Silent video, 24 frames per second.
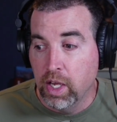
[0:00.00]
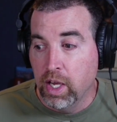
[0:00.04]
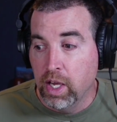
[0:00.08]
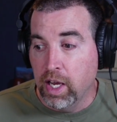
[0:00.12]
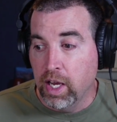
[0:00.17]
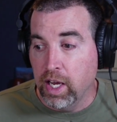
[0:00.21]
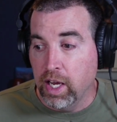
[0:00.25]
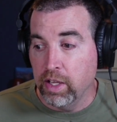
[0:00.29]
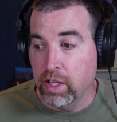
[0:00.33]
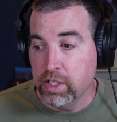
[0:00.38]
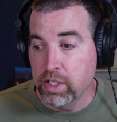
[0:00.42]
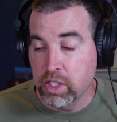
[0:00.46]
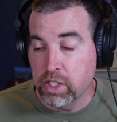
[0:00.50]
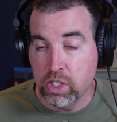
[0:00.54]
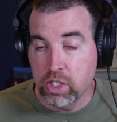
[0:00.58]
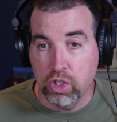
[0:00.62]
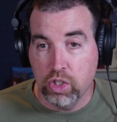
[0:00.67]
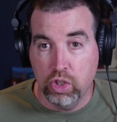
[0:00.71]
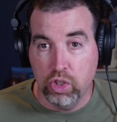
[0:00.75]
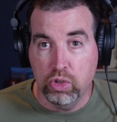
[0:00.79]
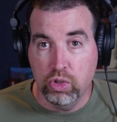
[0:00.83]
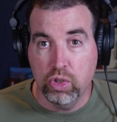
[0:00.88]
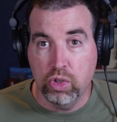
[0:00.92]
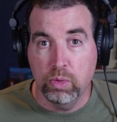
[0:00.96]
This is a
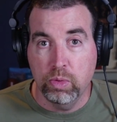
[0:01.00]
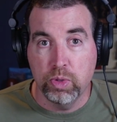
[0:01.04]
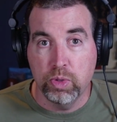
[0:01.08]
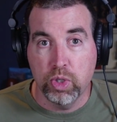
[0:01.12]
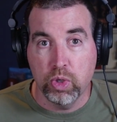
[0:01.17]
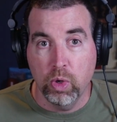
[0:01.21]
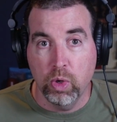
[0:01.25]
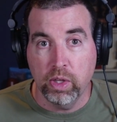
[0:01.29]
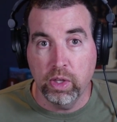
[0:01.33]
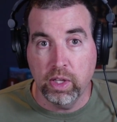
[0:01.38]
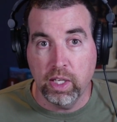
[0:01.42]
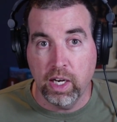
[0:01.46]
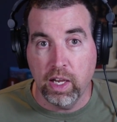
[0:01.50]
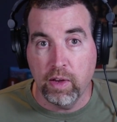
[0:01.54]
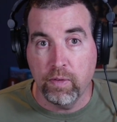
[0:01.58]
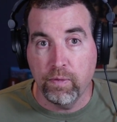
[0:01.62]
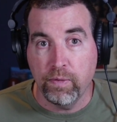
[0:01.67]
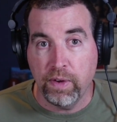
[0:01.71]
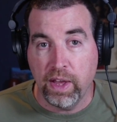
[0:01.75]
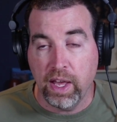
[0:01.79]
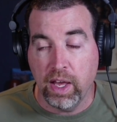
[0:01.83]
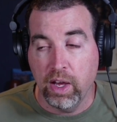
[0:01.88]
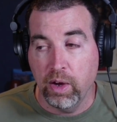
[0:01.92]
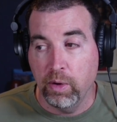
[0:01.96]
YouTube short that I
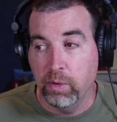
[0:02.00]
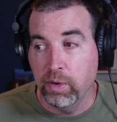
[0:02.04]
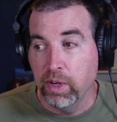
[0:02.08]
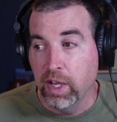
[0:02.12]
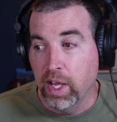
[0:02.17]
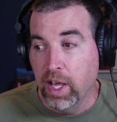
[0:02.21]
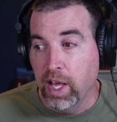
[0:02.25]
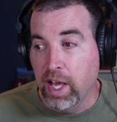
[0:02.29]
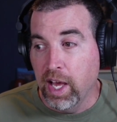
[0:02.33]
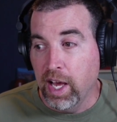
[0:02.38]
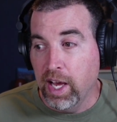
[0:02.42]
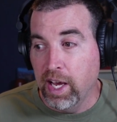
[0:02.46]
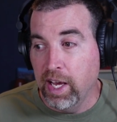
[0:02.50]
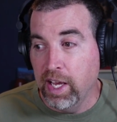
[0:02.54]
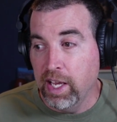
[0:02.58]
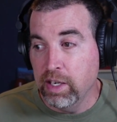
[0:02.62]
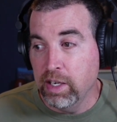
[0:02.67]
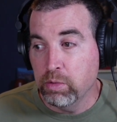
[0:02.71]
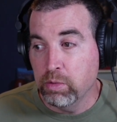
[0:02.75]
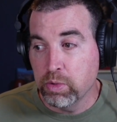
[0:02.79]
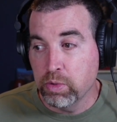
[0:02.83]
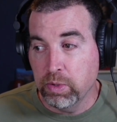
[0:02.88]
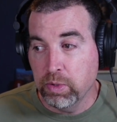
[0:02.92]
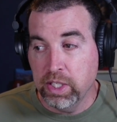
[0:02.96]
found, and it
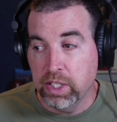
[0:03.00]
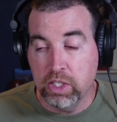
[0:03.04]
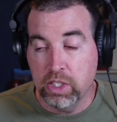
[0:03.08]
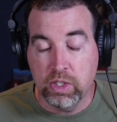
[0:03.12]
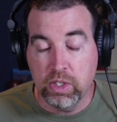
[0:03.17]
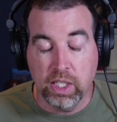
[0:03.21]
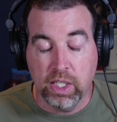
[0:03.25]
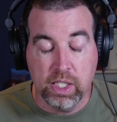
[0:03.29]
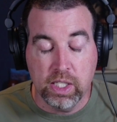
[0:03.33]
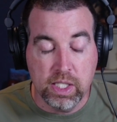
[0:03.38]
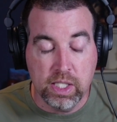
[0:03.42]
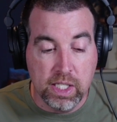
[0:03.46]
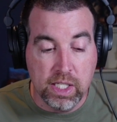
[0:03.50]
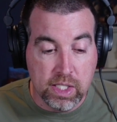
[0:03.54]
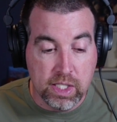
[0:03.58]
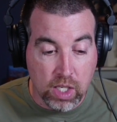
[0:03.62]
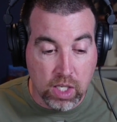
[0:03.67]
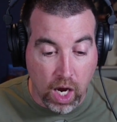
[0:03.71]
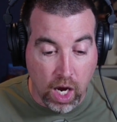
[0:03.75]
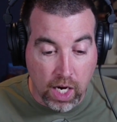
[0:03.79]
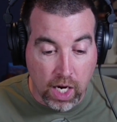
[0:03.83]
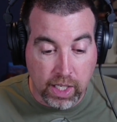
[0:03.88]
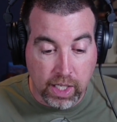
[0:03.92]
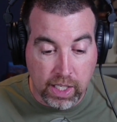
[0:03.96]
was really interesting because he's
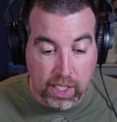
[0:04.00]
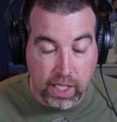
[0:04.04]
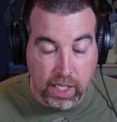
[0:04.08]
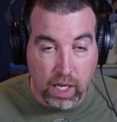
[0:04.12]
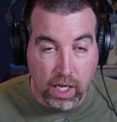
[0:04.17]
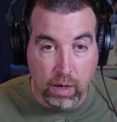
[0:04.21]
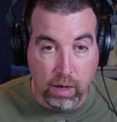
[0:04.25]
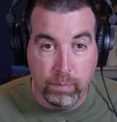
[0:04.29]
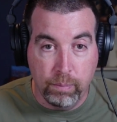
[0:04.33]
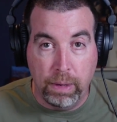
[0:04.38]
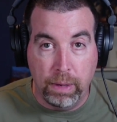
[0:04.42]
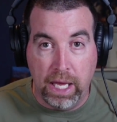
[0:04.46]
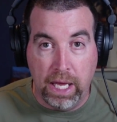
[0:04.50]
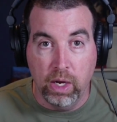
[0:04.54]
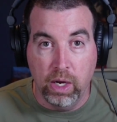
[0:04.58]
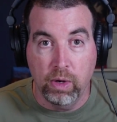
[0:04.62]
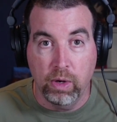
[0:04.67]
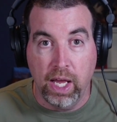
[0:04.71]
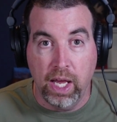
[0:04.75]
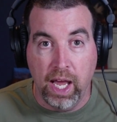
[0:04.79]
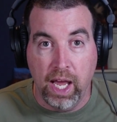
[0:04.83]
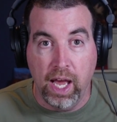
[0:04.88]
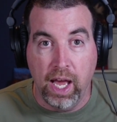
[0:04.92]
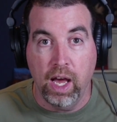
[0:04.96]
talking about
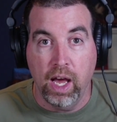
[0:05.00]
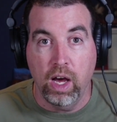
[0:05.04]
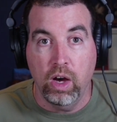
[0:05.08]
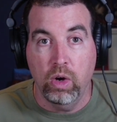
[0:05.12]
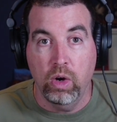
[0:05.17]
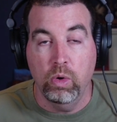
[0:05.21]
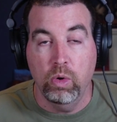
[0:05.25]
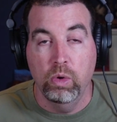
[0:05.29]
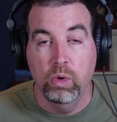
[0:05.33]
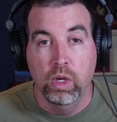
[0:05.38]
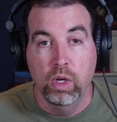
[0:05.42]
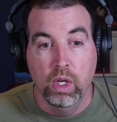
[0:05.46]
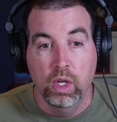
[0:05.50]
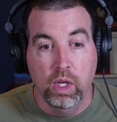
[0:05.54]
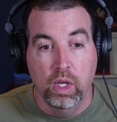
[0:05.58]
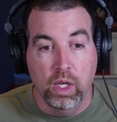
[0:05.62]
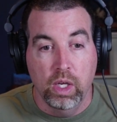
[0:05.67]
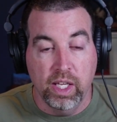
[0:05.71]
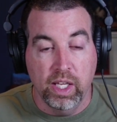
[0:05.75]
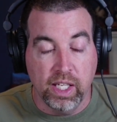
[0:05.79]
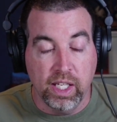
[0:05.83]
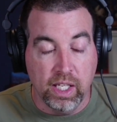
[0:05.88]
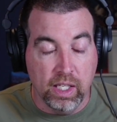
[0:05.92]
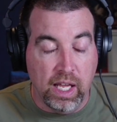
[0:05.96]
how
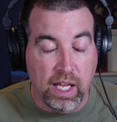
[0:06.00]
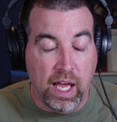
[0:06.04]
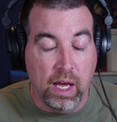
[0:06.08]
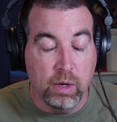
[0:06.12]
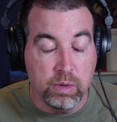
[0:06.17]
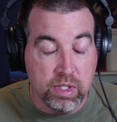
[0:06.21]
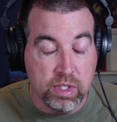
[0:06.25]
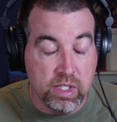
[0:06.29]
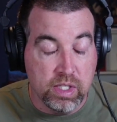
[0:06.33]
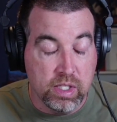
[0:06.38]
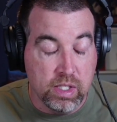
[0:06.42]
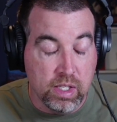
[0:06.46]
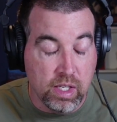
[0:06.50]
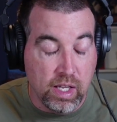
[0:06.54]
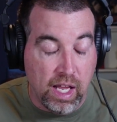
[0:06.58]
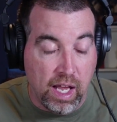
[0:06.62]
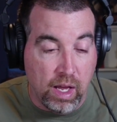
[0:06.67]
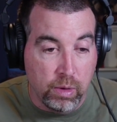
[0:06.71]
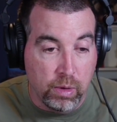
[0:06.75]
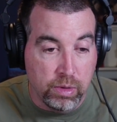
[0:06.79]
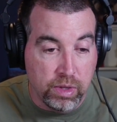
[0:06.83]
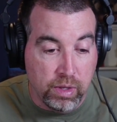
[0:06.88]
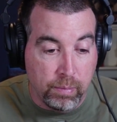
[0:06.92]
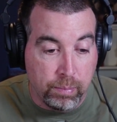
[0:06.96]

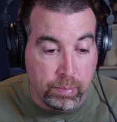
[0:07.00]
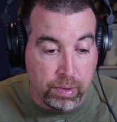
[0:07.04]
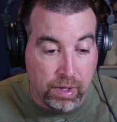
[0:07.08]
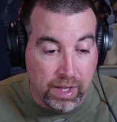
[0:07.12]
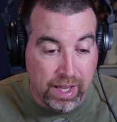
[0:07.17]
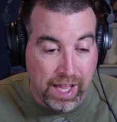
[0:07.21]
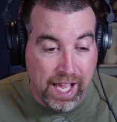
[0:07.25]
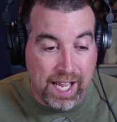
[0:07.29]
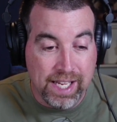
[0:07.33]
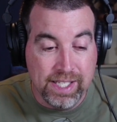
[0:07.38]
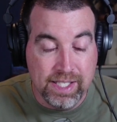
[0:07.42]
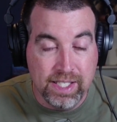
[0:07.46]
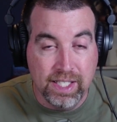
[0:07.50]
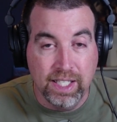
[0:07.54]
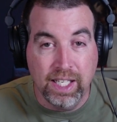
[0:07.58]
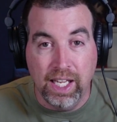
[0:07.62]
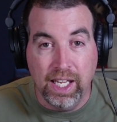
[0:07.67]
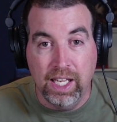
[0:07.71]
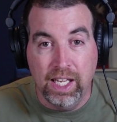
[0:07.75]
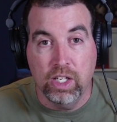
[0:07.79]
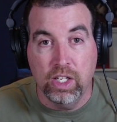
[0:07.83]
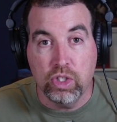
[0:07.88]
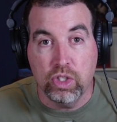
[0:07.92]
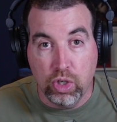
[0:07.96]
the plastic
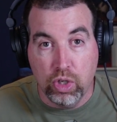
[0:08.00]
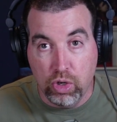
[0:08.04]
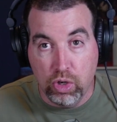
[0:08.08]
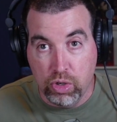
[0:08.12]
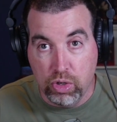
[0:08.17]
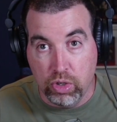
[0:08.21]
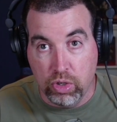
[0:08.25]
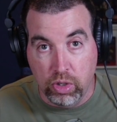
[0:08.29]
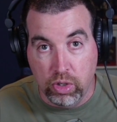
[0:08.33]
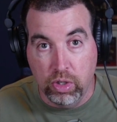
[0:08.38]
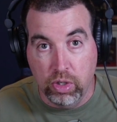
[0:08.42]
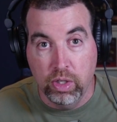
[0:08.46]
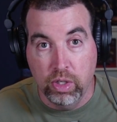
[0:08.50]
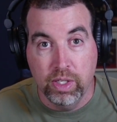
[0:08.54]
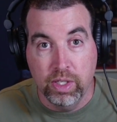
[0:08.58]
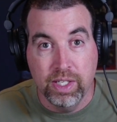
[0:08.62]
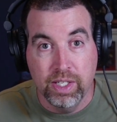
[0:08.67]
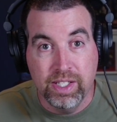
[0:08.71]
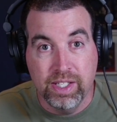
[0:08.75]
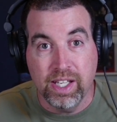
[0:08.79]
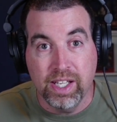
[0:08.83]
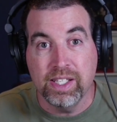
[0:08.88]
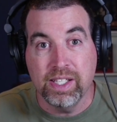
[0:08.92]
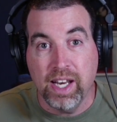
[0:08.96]
in a turtle
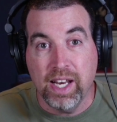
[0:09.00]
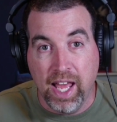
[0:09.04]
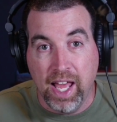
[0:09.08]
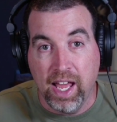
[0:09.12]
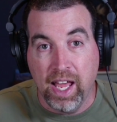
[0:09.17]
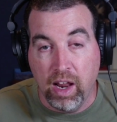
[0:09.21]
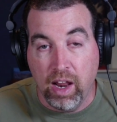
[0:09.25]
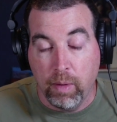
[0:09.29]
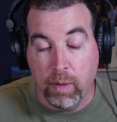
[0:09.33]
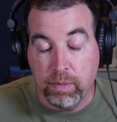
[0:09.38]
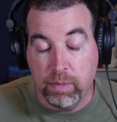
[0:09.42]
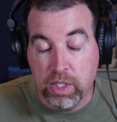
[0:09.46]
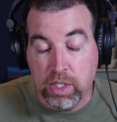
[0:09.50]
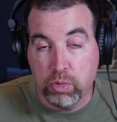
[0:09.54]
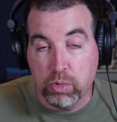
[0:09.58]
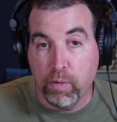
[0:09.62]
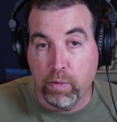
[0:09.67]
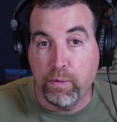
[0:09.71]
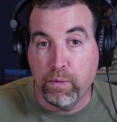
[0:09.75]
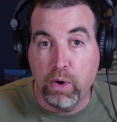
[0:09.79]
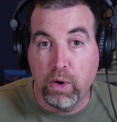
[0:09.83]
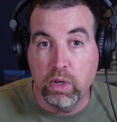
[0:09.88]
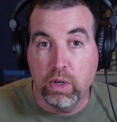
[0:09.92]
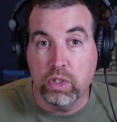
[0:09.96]
doesn't add up, and he's
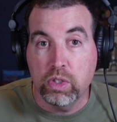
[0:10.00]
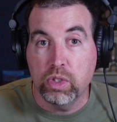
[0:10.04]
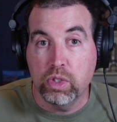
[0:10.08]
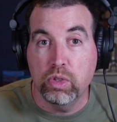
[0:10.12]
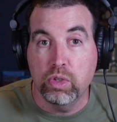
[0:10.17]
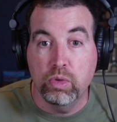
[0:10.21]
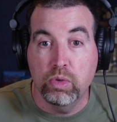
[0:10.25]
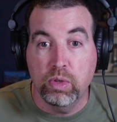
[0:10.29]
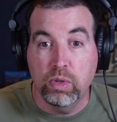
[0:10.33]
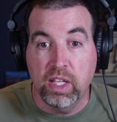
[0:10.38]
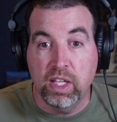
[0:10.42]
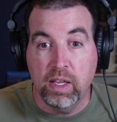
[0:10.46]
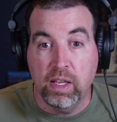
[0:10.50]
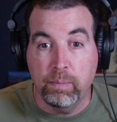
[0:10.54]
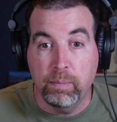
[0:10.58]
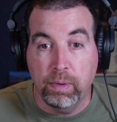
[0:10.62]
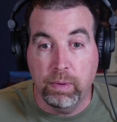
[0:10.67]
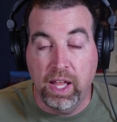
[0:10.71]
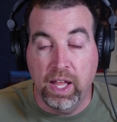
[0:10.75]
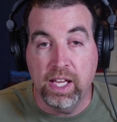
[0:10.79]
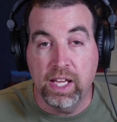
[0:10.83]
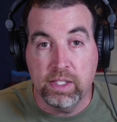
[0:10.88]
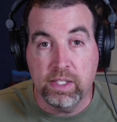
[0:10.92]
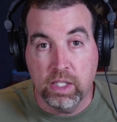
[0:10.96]
referring to the
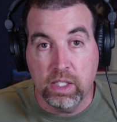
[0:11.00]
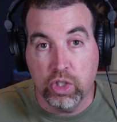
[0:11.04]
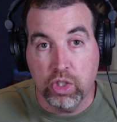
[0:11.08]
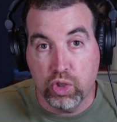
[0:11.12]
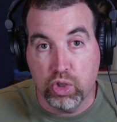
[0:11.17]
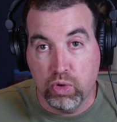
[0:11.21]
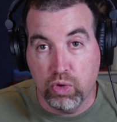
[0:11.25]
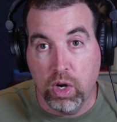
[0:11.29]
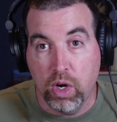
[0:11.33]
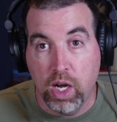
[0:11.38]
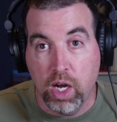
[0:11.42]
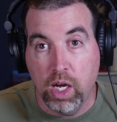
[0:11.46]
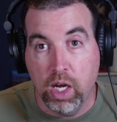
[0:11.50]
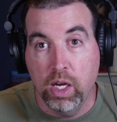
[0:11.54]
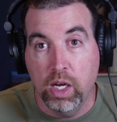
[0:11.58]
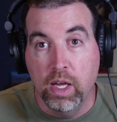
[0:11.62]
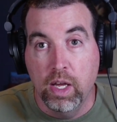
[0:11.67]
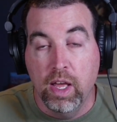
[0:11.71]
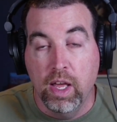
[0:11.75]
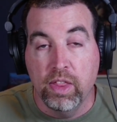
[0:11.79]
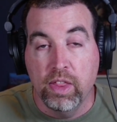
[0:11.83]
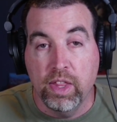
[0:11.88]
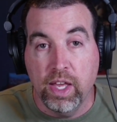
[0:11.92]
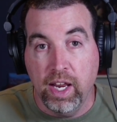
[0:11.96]
plastic straw
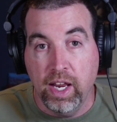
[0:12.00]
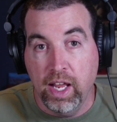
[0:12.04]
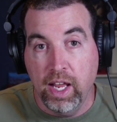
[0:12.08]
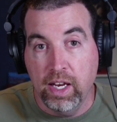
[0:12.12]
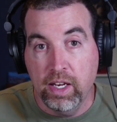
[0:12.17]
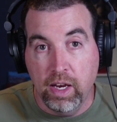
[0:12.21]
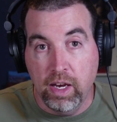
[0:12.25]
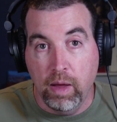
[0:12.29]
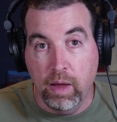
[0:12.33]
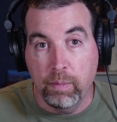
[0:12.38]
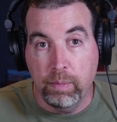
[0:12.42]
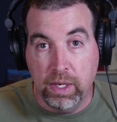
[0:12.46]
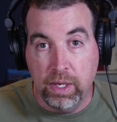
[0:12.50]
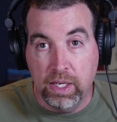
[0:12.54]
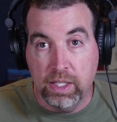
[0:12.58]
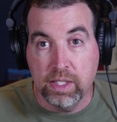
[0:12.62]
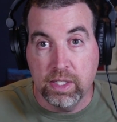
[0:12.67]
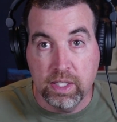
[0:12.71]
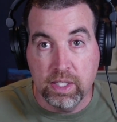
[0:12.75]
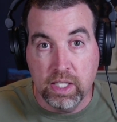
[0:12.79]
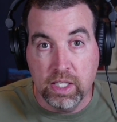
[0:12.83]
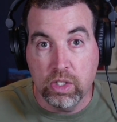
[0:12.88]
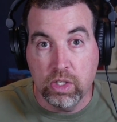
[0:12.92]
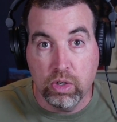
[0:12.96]
that ended up in a
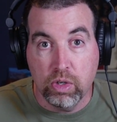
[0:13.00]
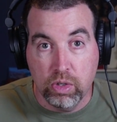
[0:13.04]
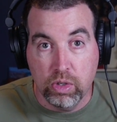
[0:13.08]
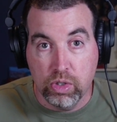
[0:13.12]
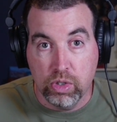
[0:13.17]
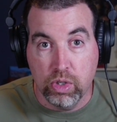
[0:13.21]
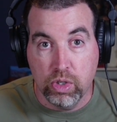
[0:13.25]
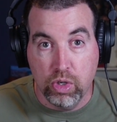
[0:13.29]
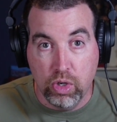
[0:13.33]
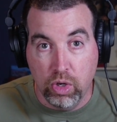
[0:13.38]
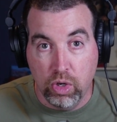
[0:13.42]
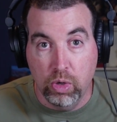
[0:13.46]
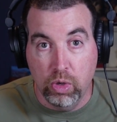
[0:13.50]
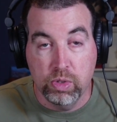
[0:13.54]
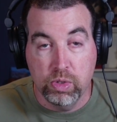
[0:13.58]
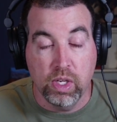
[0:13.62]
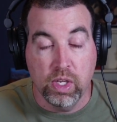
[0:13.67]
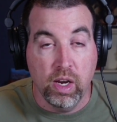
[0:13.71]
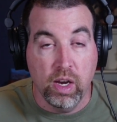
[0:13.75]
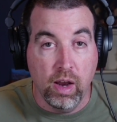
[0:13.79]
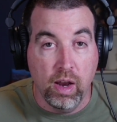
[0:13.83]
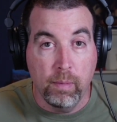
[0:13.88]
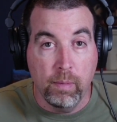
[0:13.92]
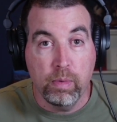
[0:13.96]
sea turtle's nose a
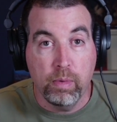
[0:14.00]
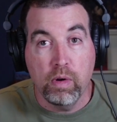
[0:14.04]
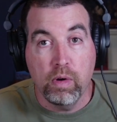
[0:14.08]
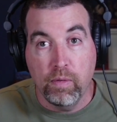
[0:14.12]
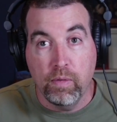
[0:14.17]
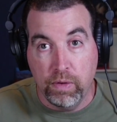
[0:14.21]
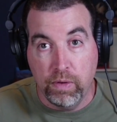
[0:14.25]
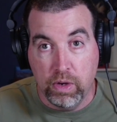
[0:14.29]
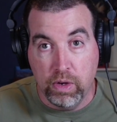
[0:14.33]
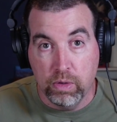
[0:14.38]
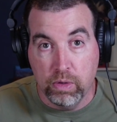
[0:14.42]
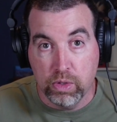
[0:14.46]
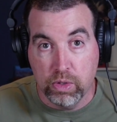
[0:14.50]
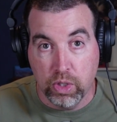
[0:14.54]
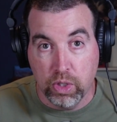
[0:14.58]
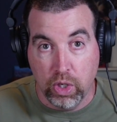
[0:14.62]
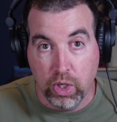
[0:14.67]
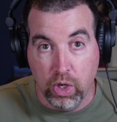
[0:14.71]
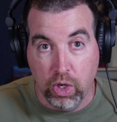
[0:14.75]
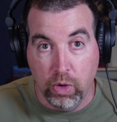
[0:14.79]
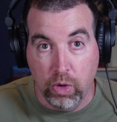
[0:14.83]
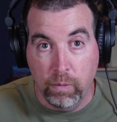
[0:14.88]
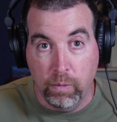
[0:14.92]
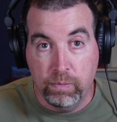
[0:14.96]
number of years
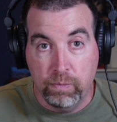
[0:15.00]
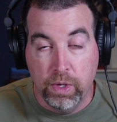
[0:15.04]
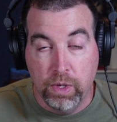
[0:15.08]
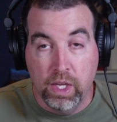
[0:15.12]
ago.